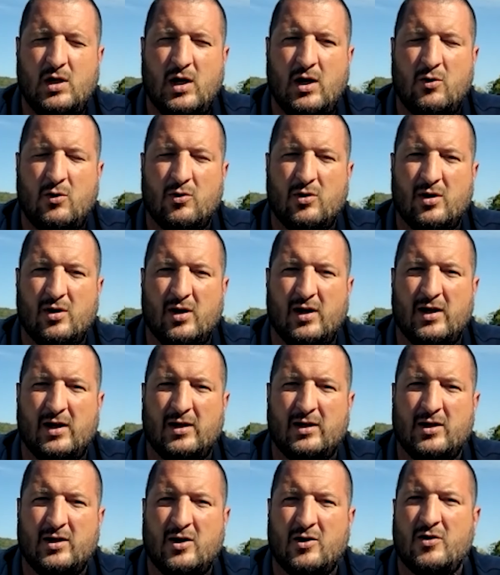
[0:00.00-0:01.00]

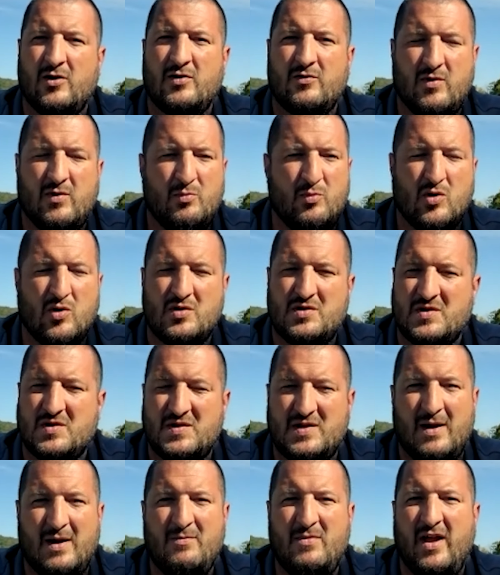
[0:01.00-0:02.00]
Our reports are
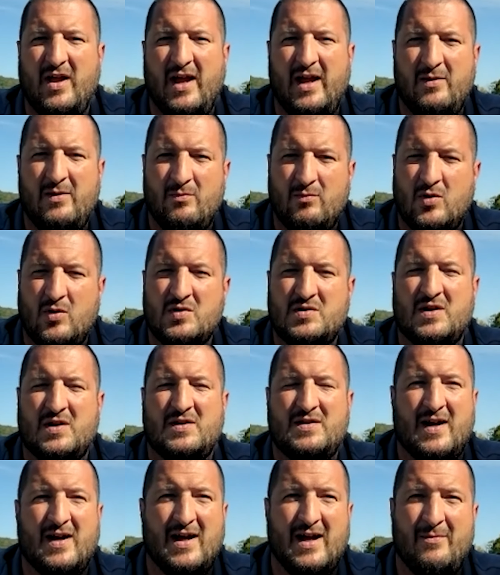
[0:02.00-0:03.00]
same day most of
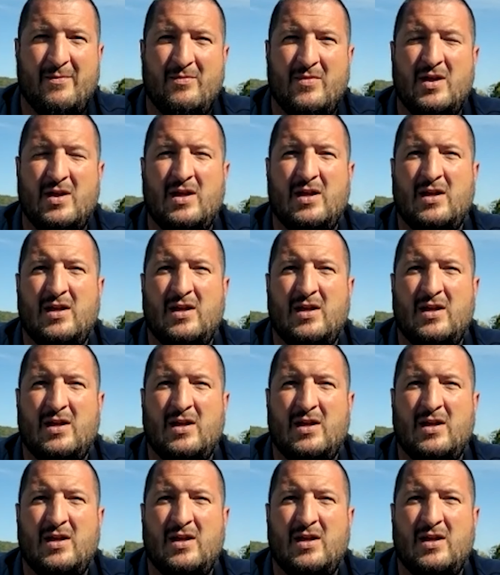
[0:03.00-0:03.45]
the time,